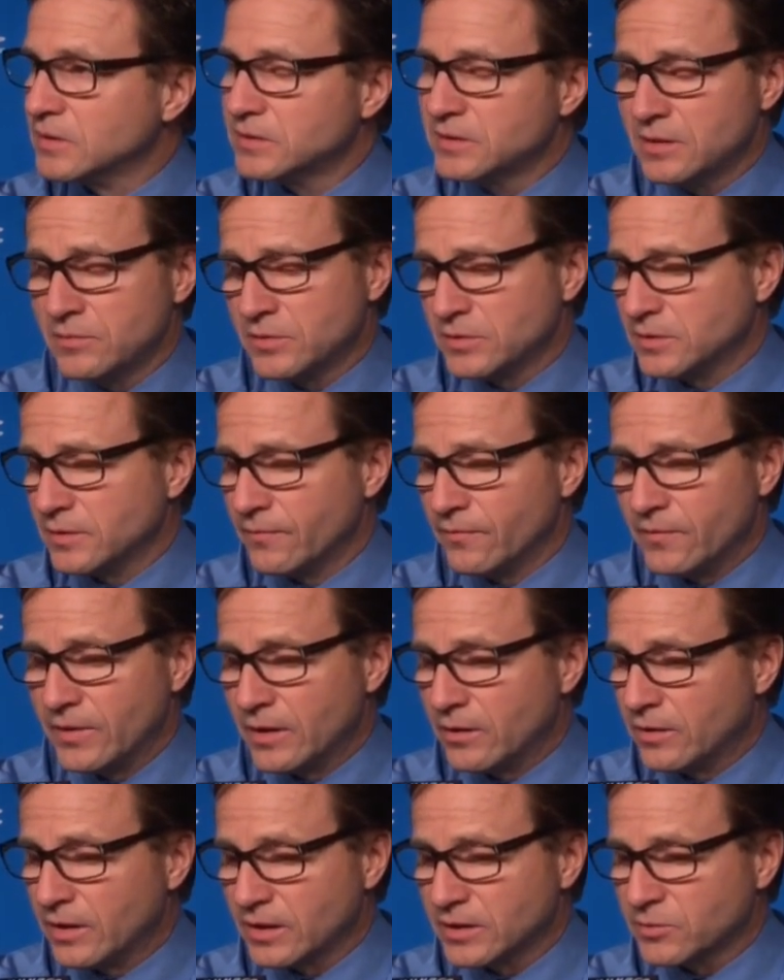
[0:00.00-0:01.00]
This team is a
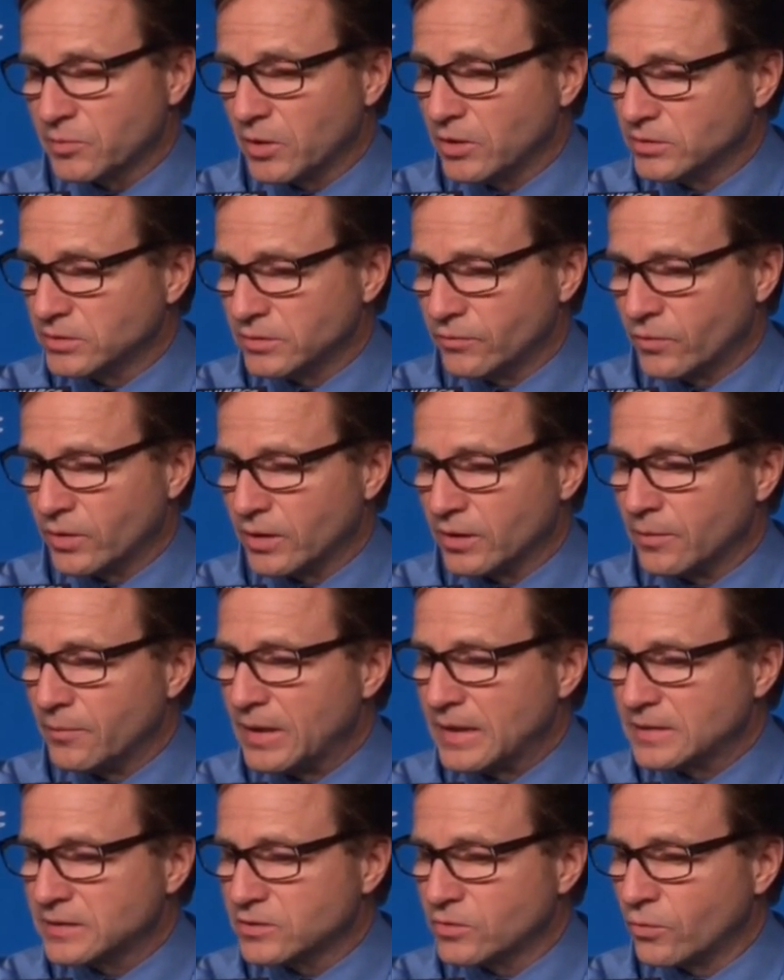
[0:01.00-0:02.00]
very explosive, one of the
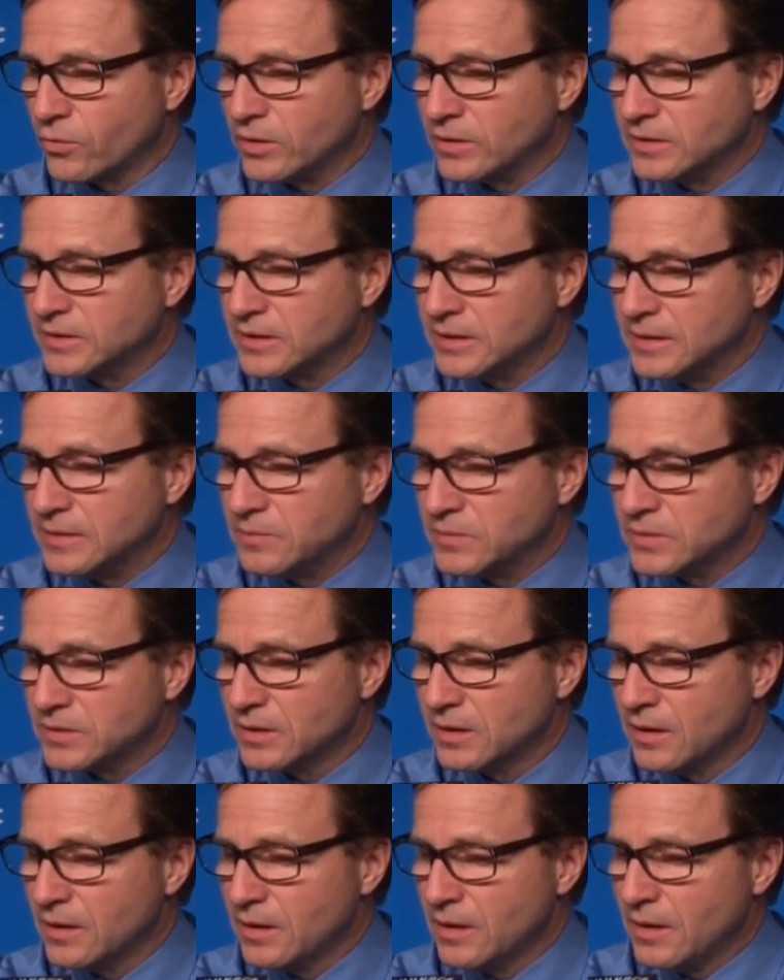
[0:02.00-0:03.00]
best scoring
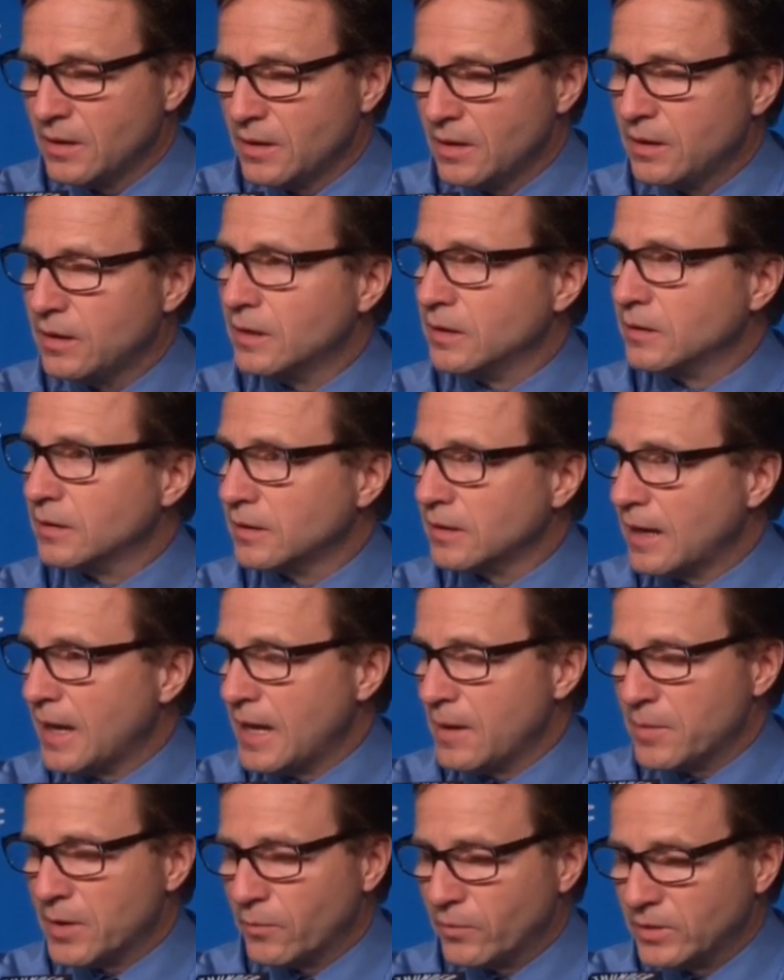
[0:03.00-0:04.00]
teams in the
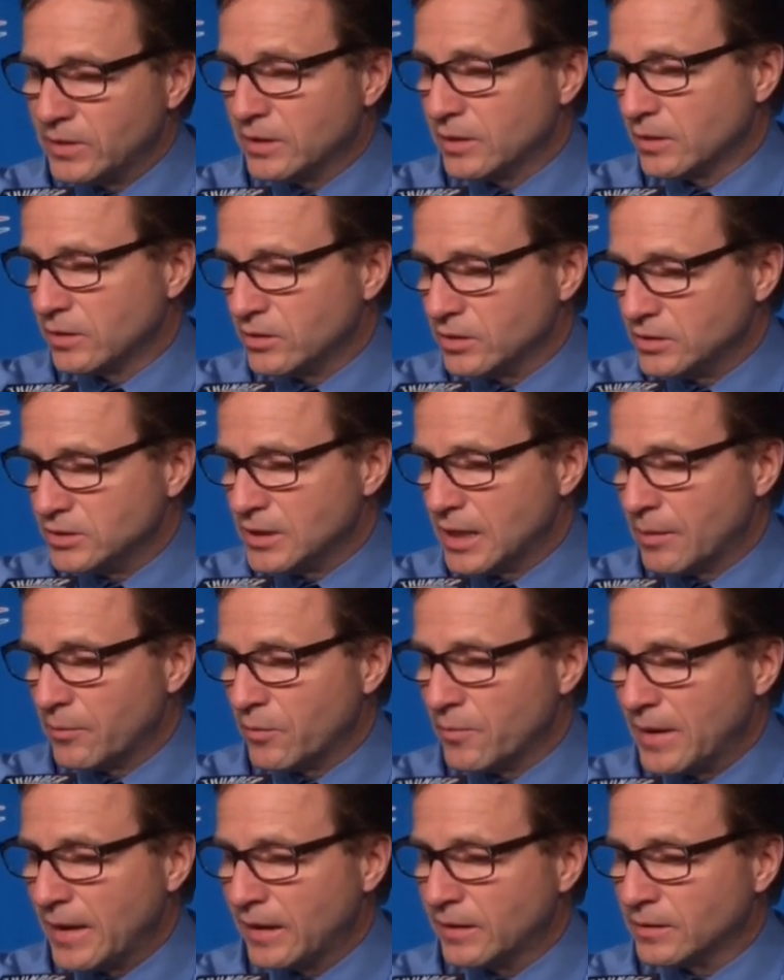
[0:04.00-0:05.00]
game, and we did a good job
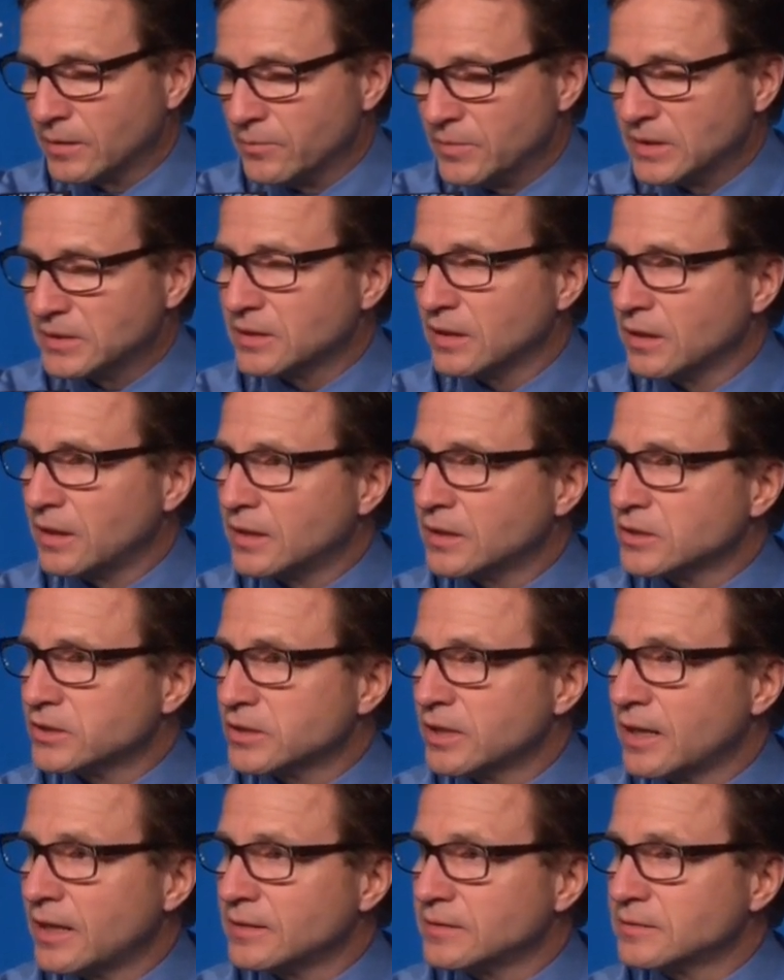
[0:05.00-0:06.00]
of making them miss a lot of
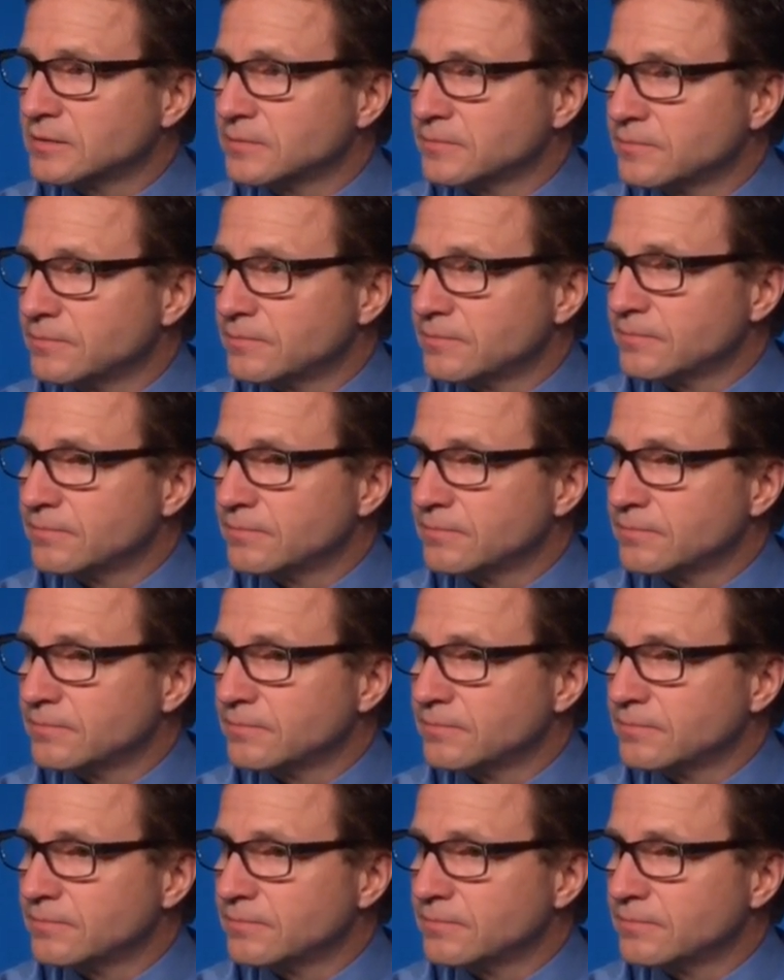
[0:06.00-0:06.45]
shots.